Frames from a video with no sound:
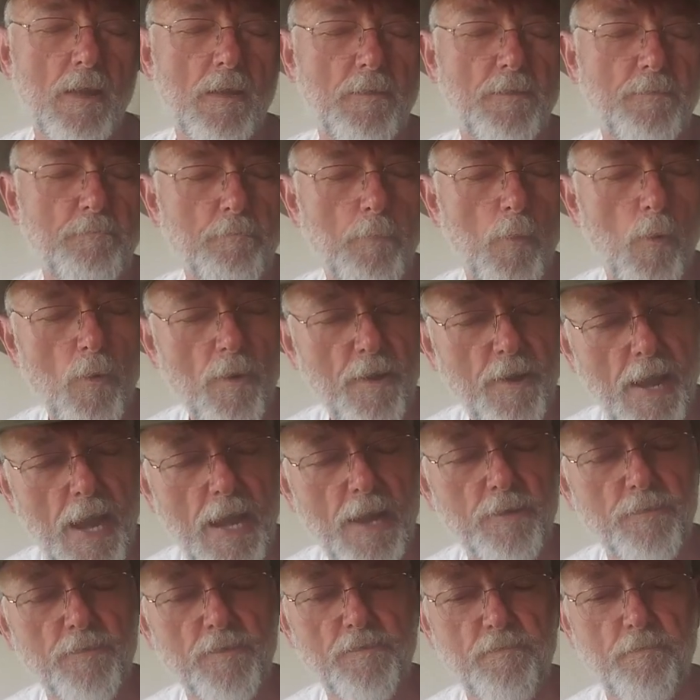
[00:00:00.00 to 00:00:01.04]
more
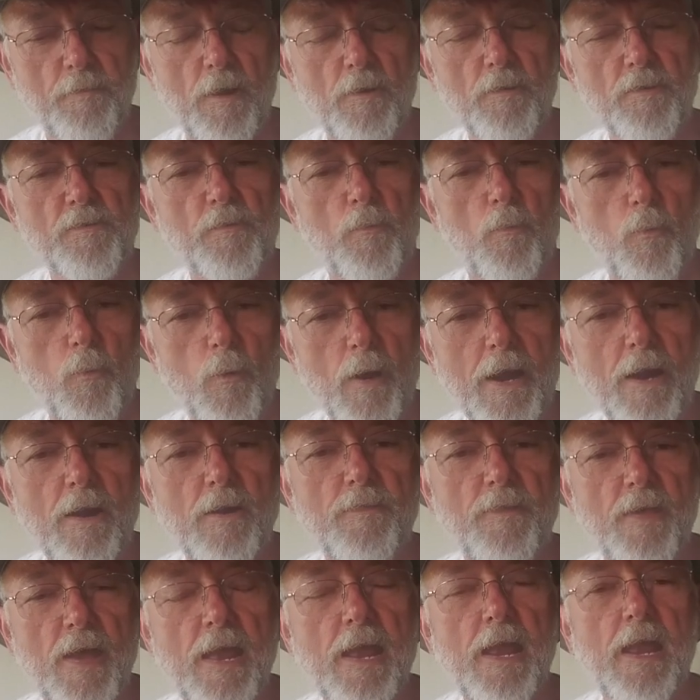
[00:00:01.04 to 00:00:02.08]
dangerous roads
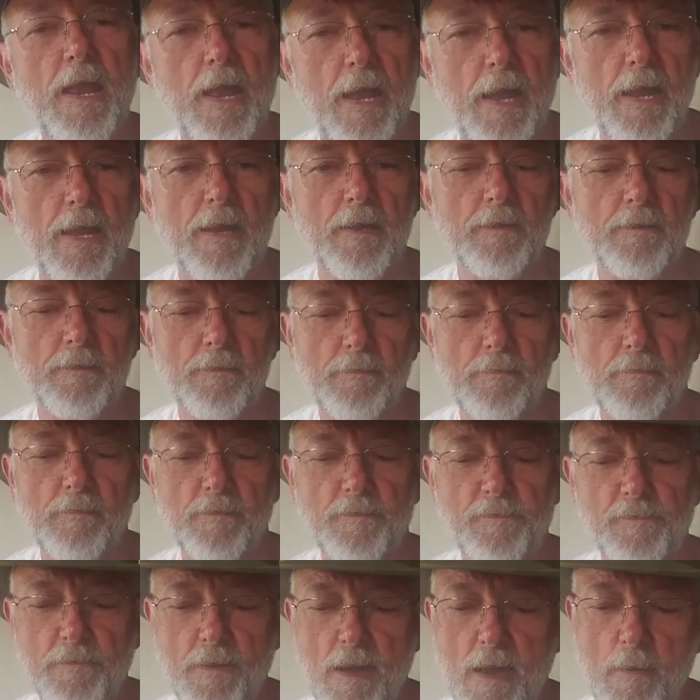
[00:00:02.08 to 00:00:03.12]
where they can.
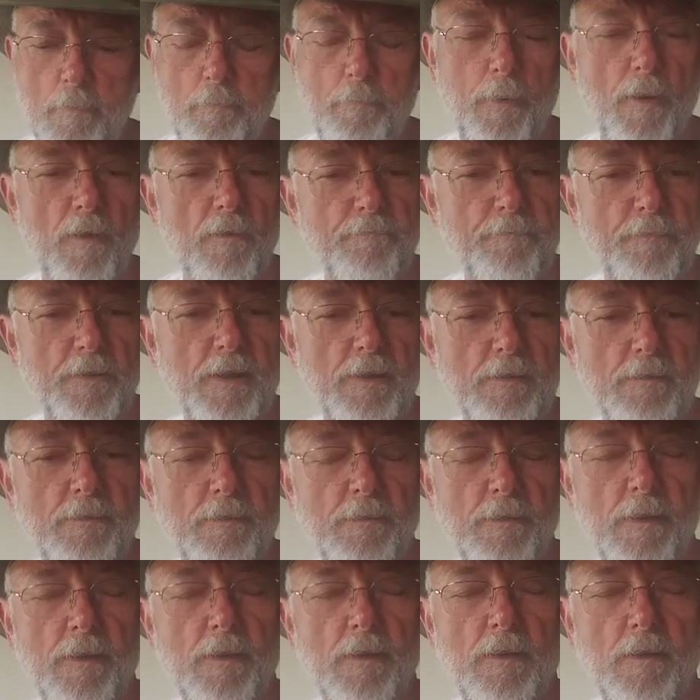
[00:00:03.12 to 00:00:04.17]
It's not a perfect
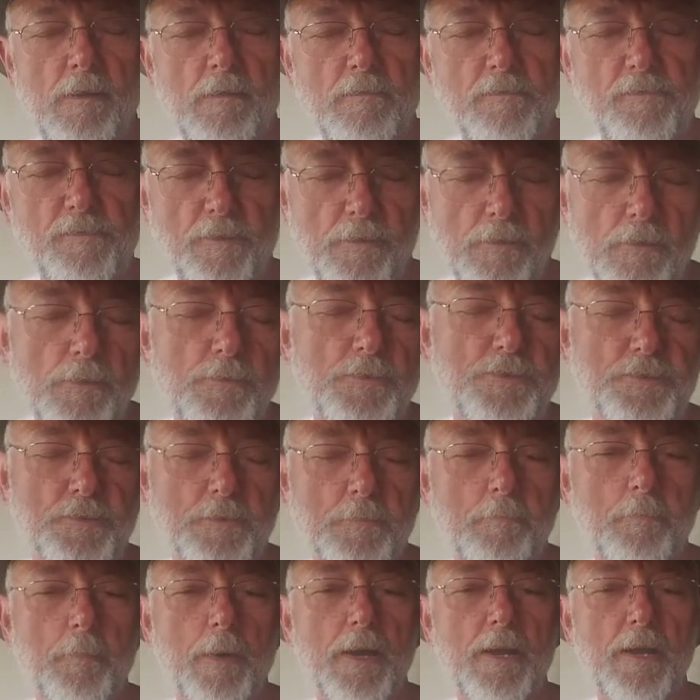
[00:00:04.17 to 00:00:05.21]

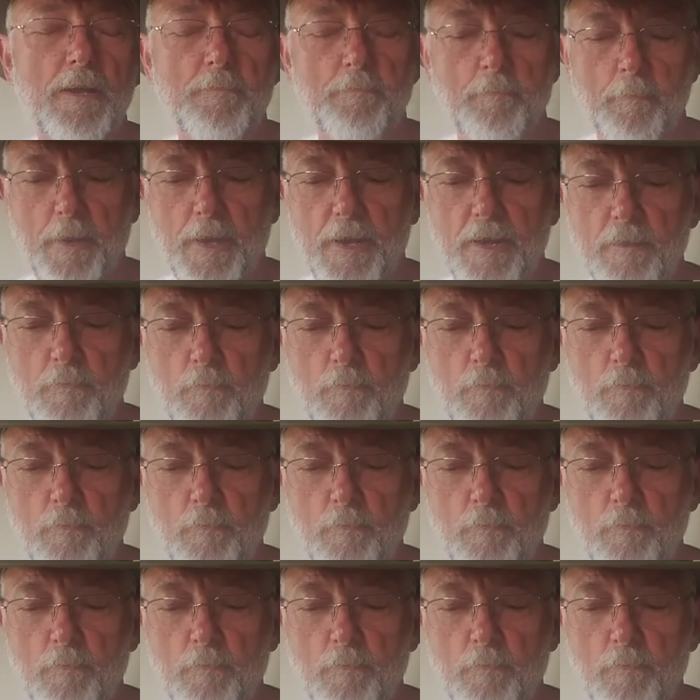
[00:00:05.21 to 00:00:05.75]
solution, but it